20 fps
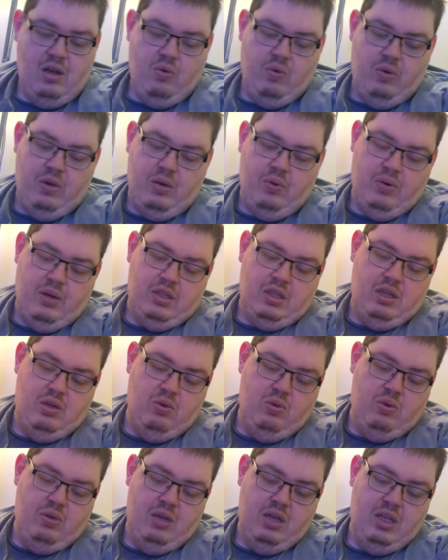what you want to
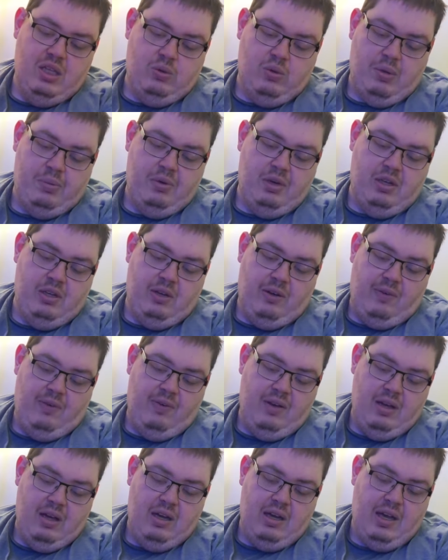do is rub it on your
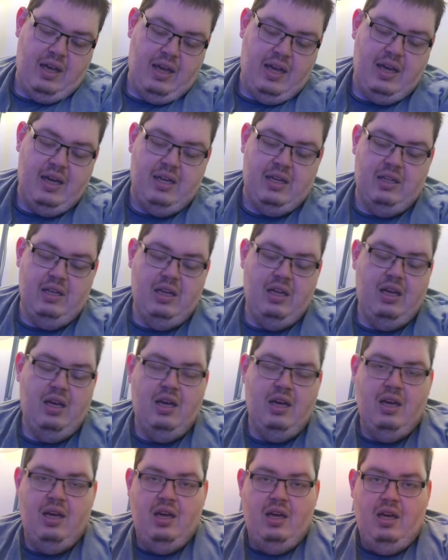hand
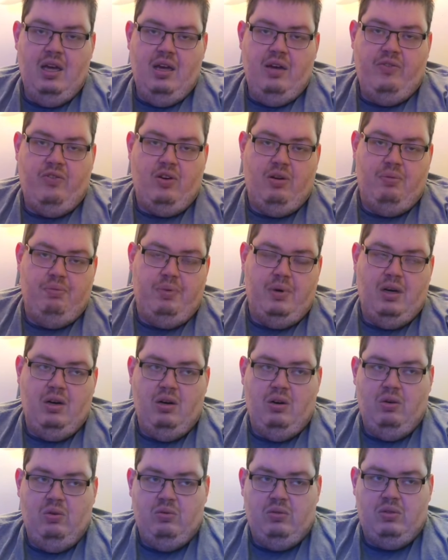for
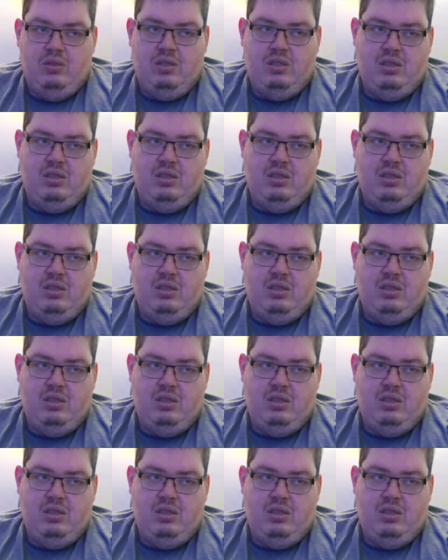about,